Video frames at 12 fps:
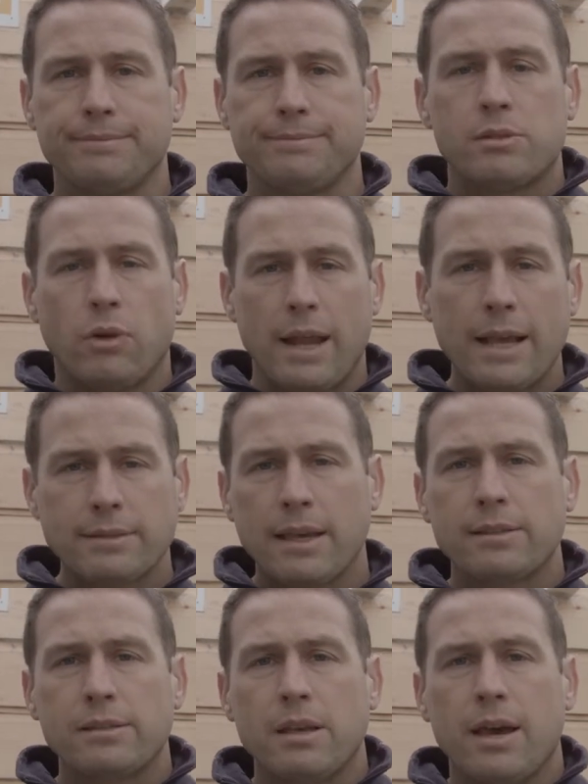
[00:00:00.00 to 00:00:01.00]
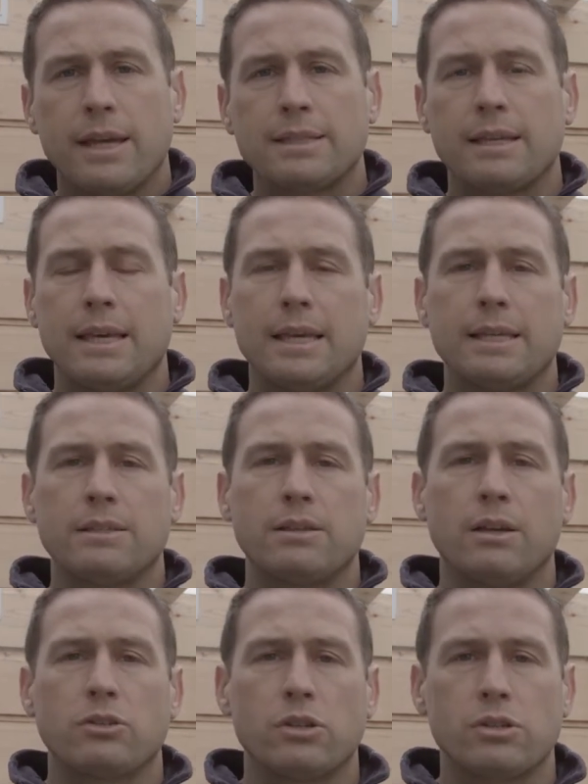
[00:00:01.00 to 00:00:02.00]
So our next exercise is
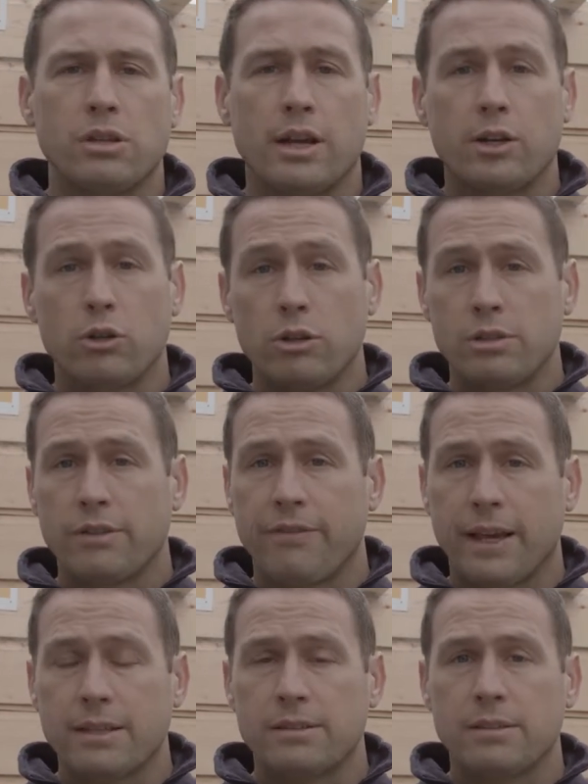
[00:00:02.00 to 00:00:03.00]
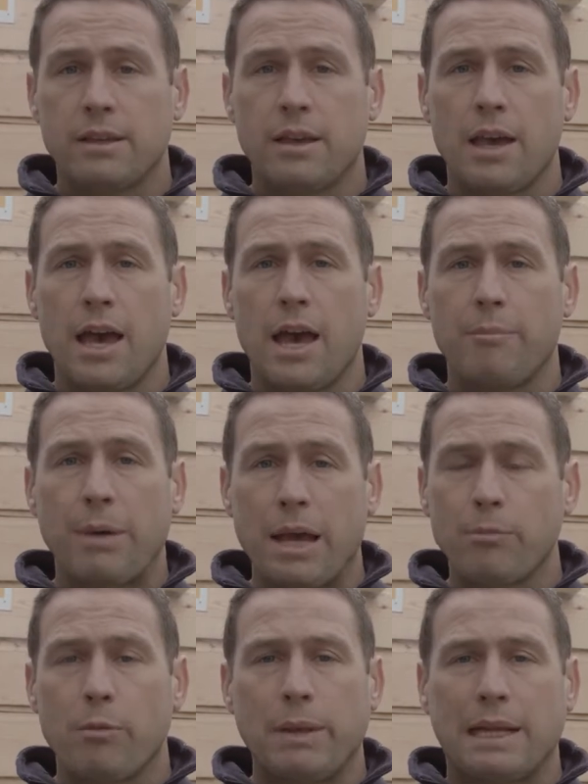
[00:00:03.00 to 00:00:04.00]
just our crucifix
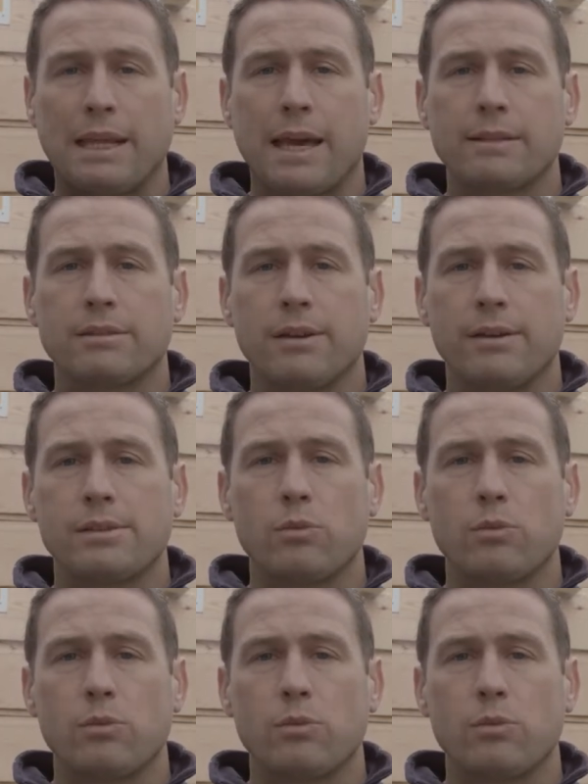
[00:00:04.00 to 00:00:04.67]
back mobility exercise.